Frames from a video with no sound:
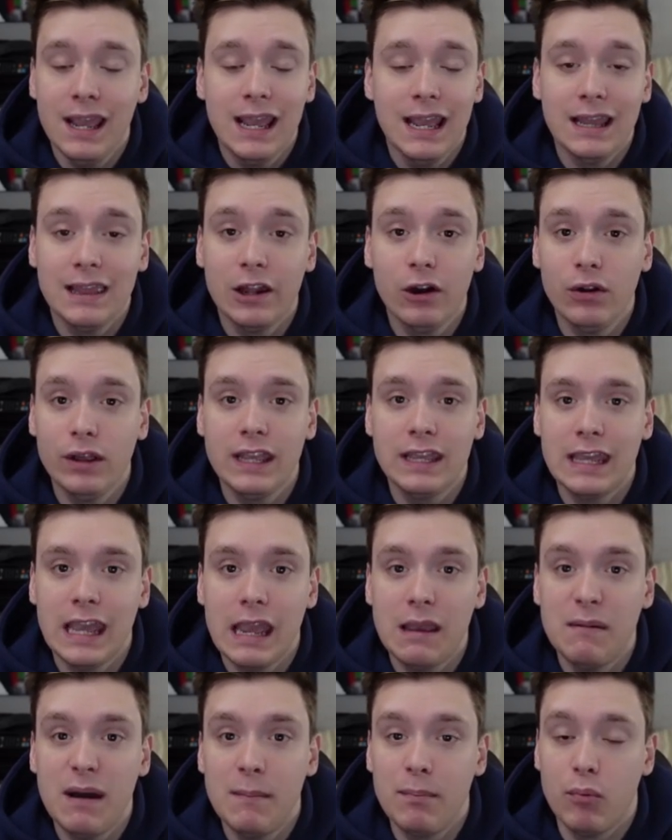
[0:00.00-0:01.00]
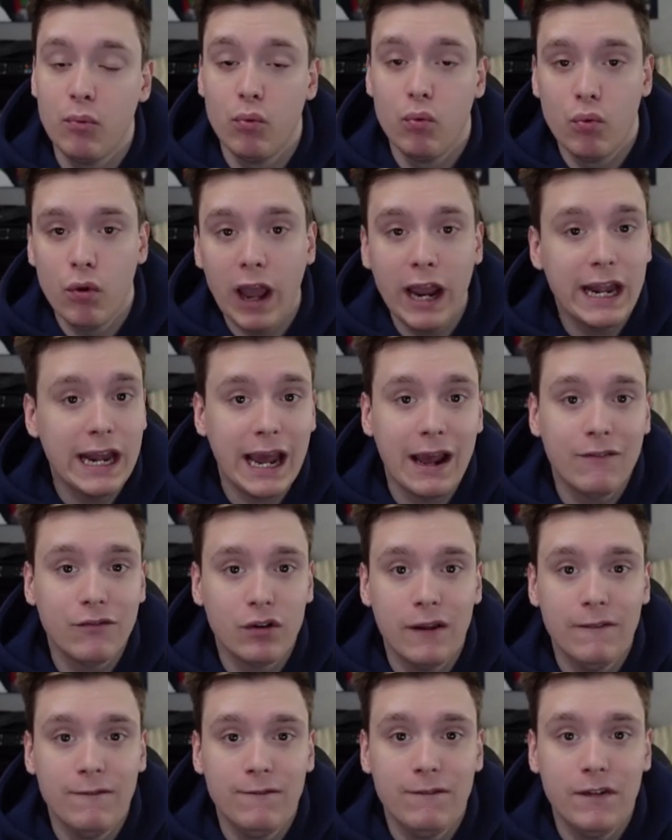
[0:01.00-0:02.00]
It literally came up right after
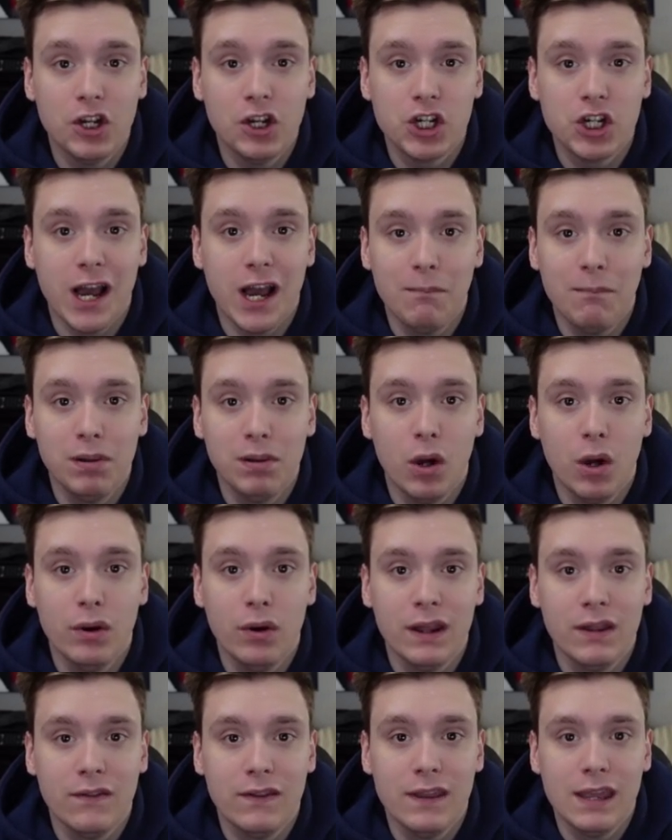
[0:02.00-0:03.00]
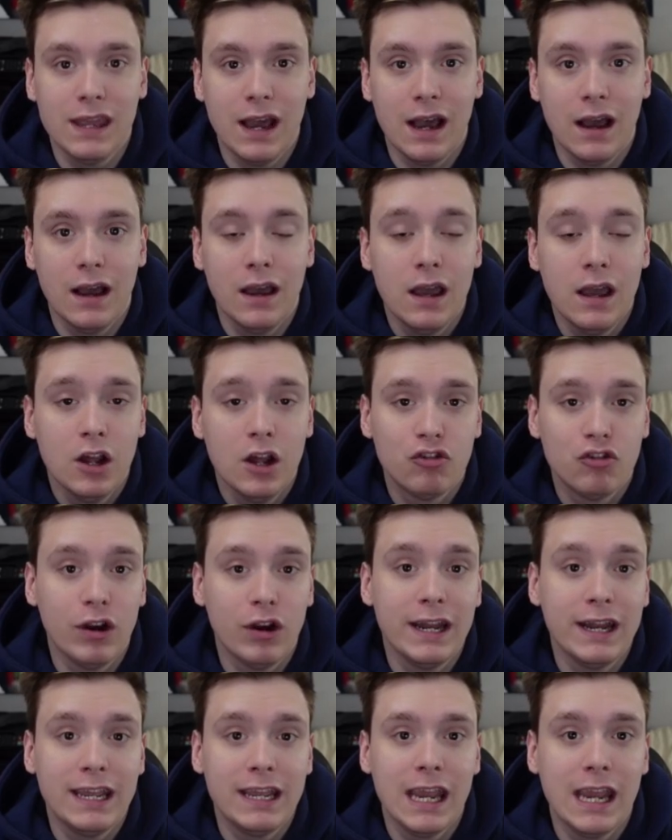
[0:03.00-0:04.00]
I finished uploading the
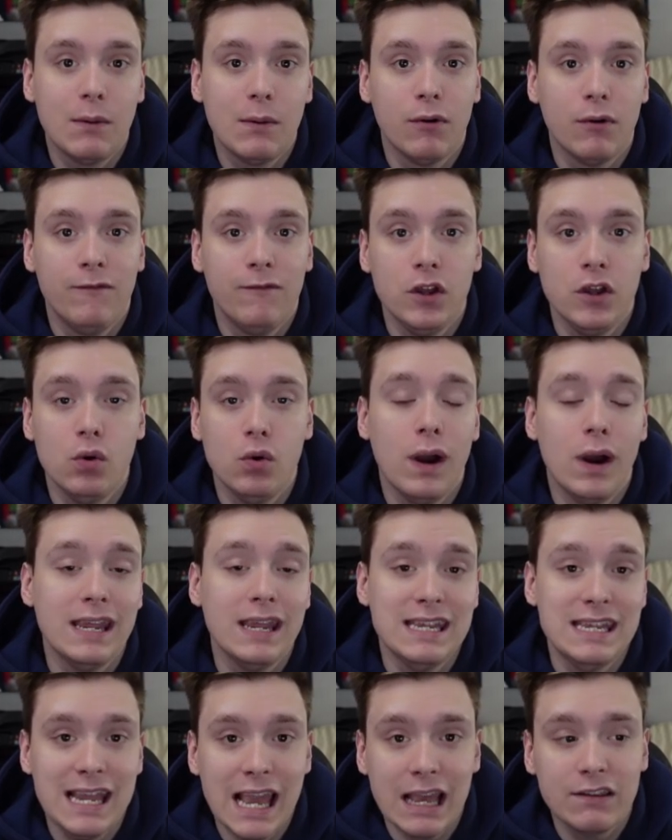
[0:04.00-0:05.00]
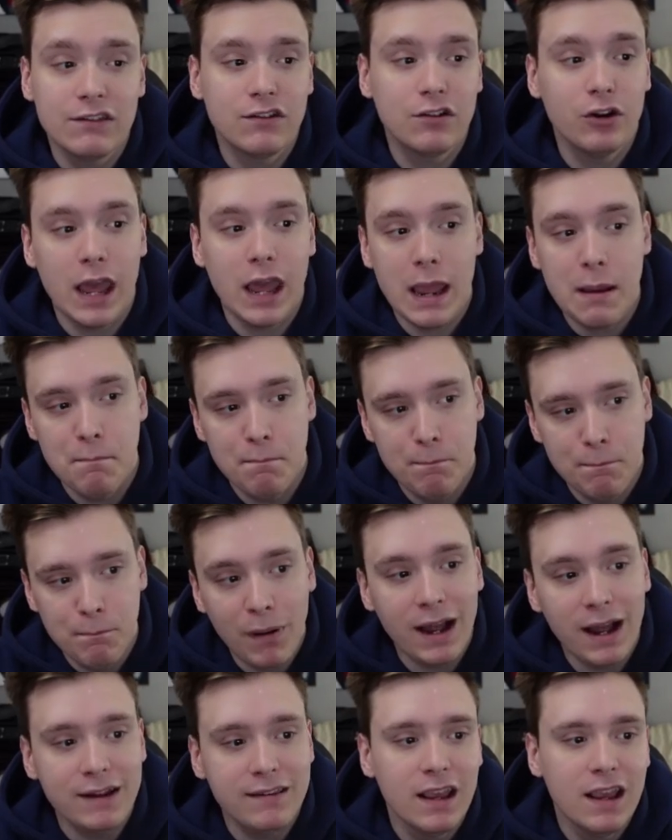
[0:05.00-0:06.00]
training camp review yesterday,
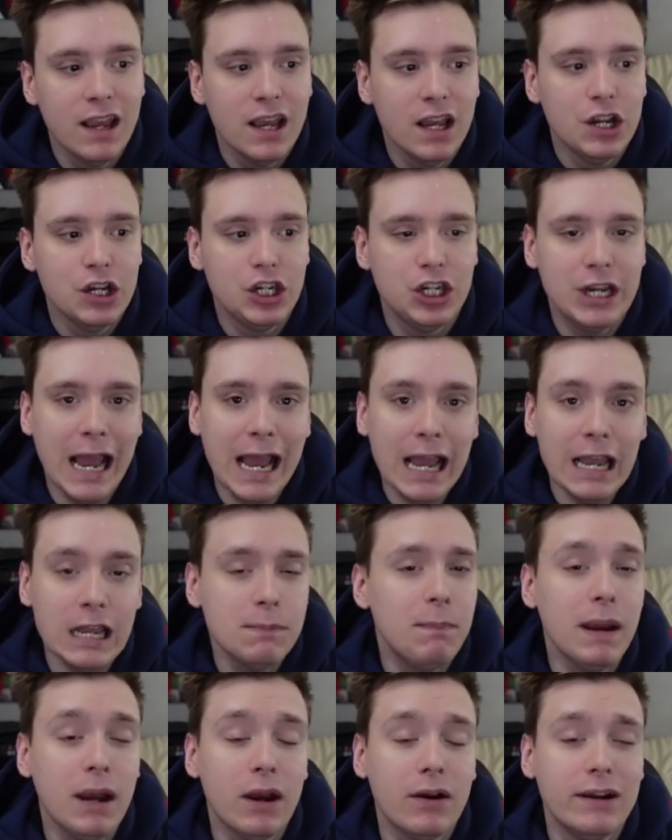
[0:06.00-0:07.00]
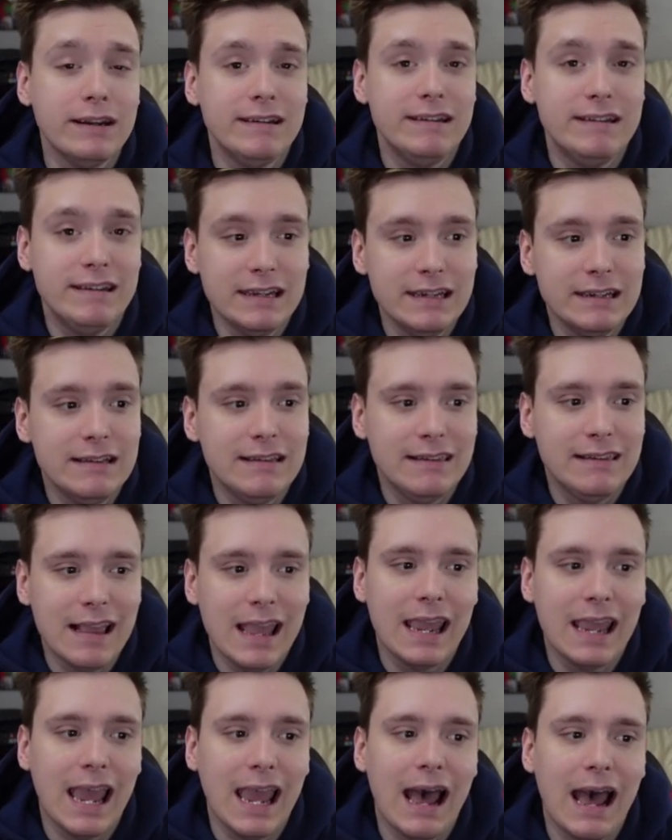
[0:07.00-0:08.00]
but Shaq Barrett did
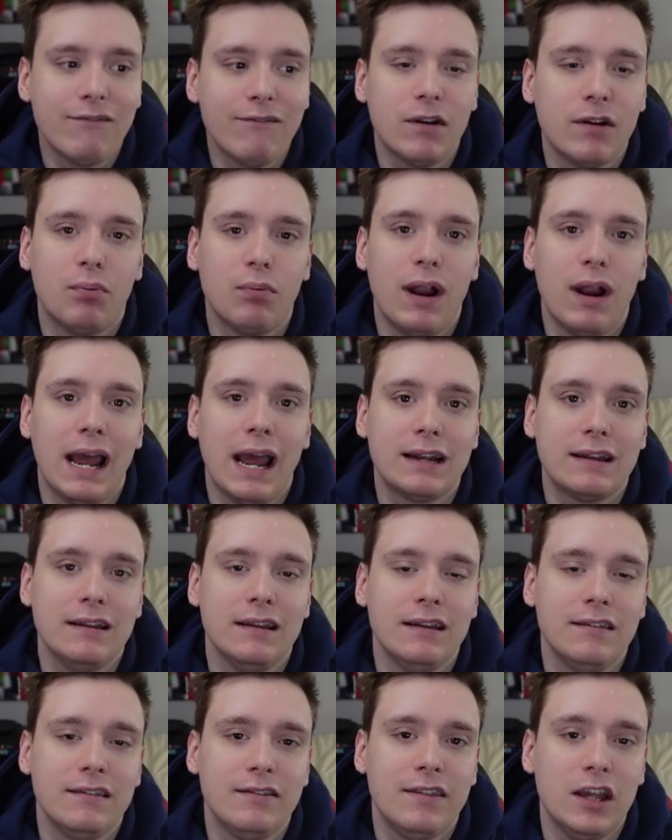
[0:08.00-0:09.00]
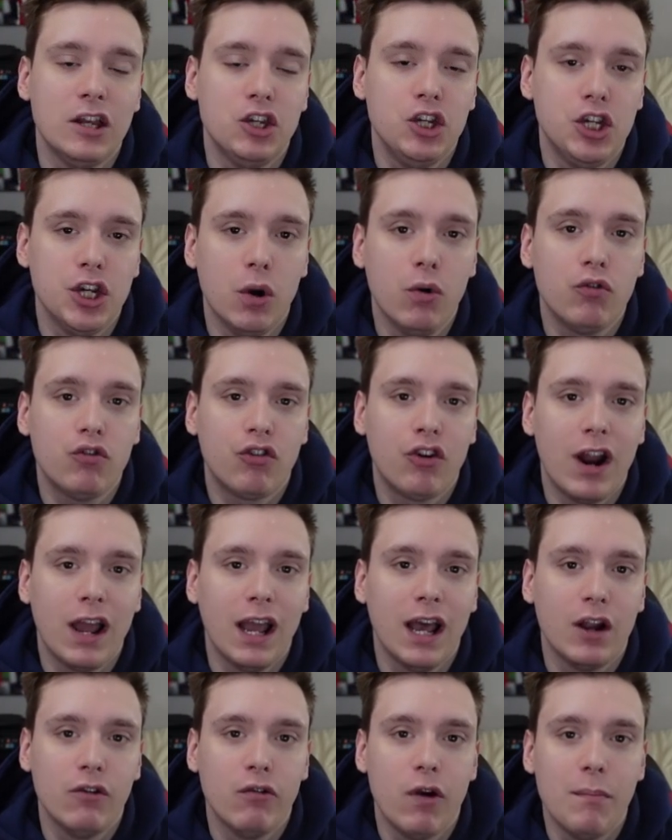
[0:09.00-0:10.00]
say after practice that Joe
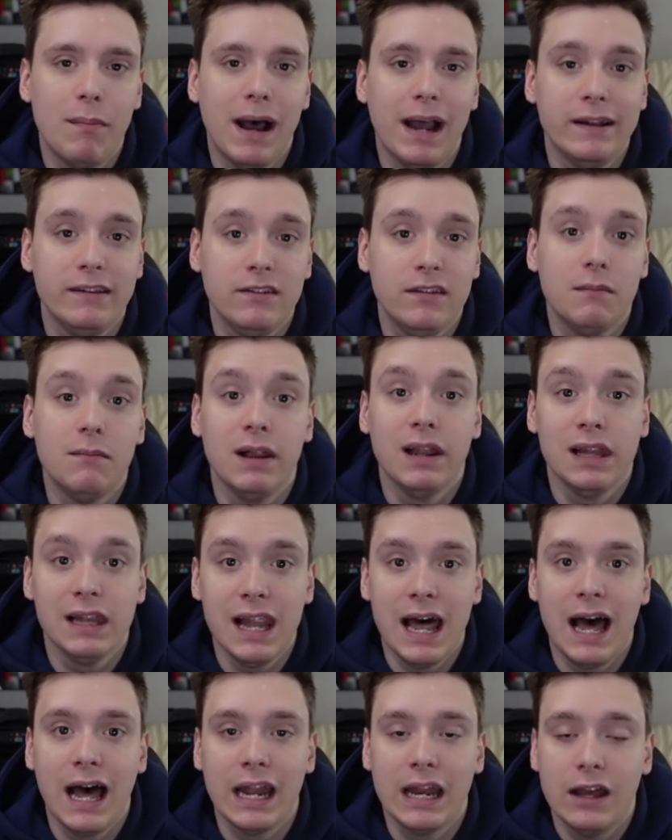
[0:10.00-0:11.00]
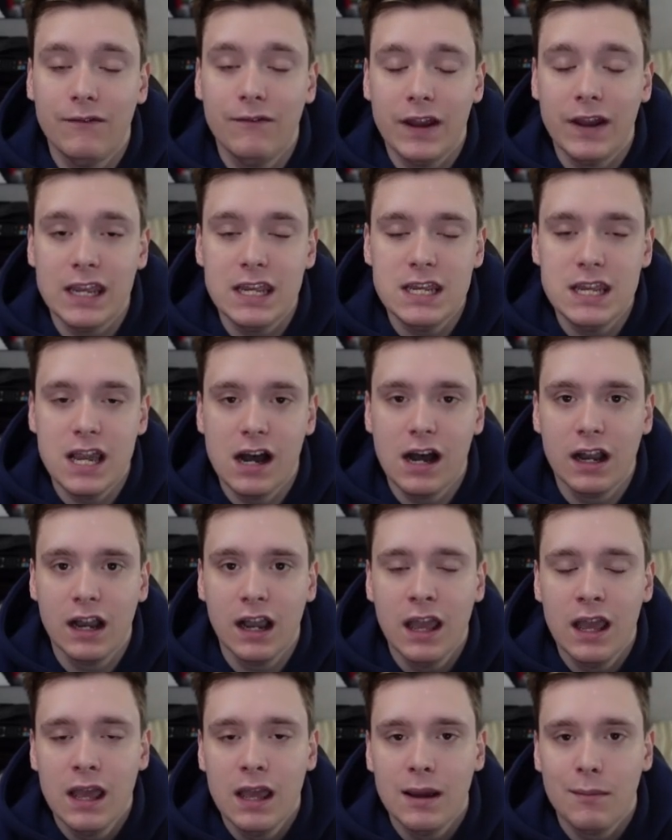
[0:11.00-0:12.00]
Tryon reminds him a lot of a young
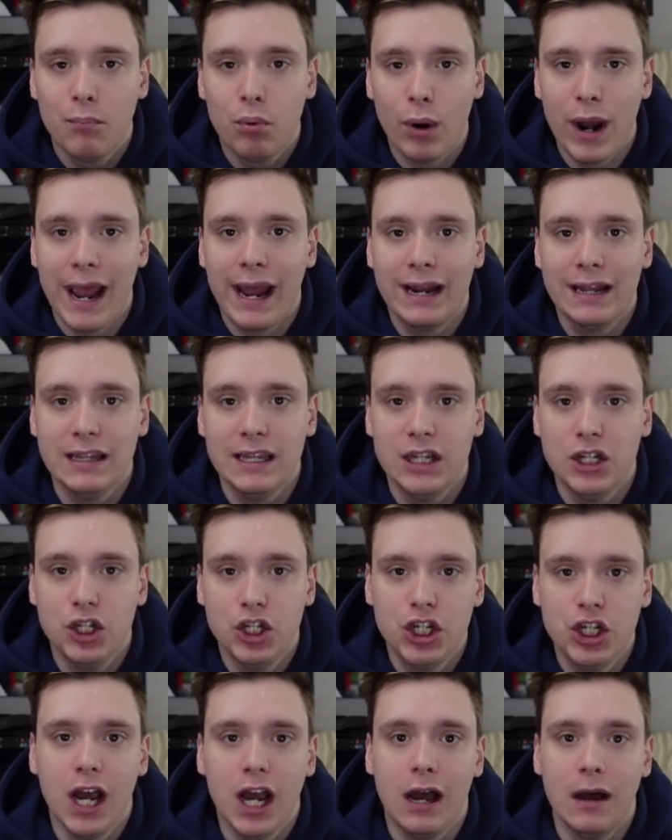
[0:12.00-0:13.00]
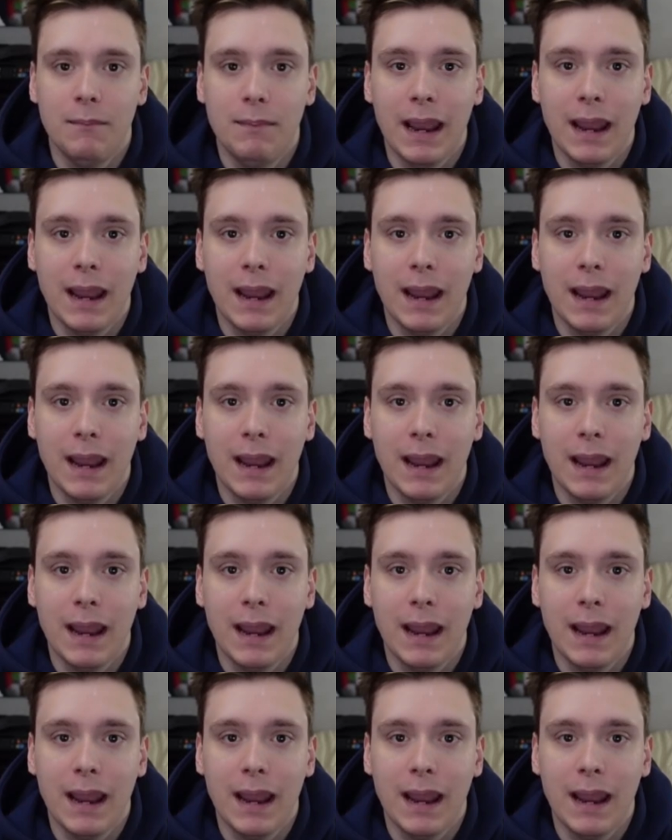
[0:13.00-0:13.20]
Bradley Chubb.